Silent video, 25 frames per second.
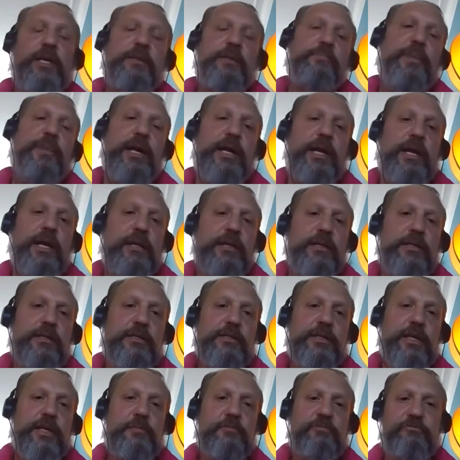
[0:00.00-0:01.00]
in ballet and
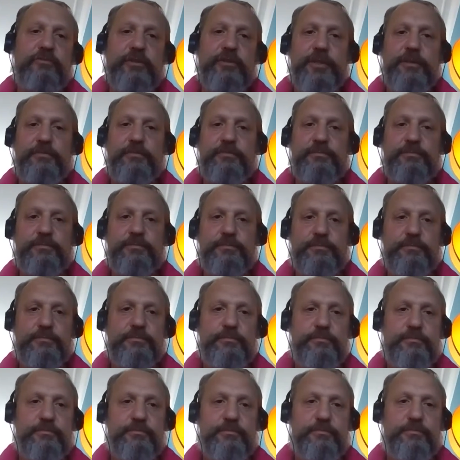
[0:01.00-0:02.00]
contemporary.
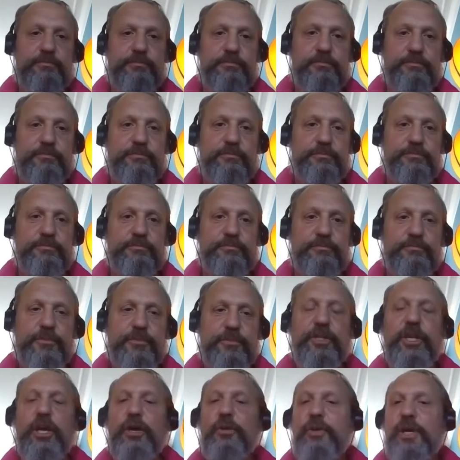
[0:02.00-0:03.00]

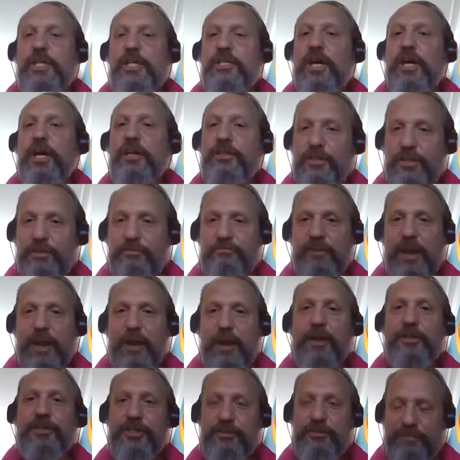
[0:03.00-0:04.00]
but no, it's
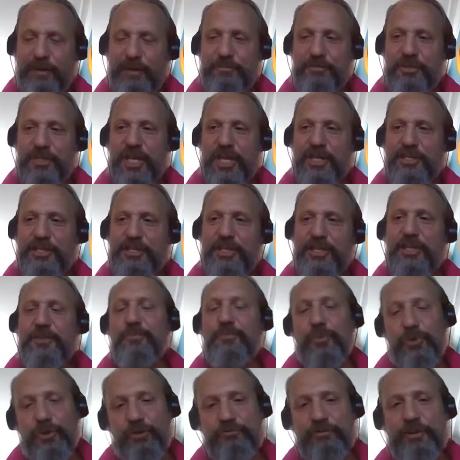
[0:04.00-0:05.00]
underrepresented
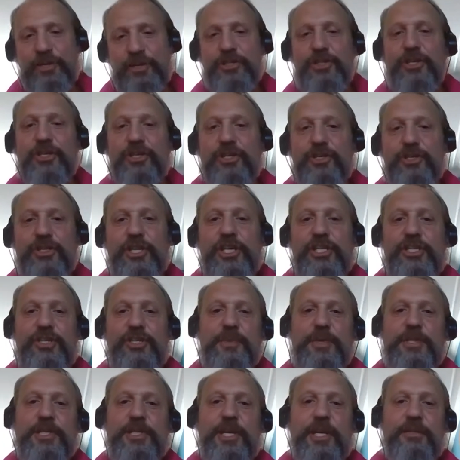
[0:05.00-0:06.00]
and more research needs to
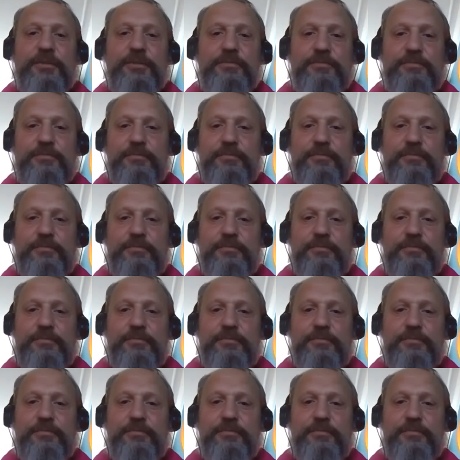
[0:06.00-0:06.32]
be done.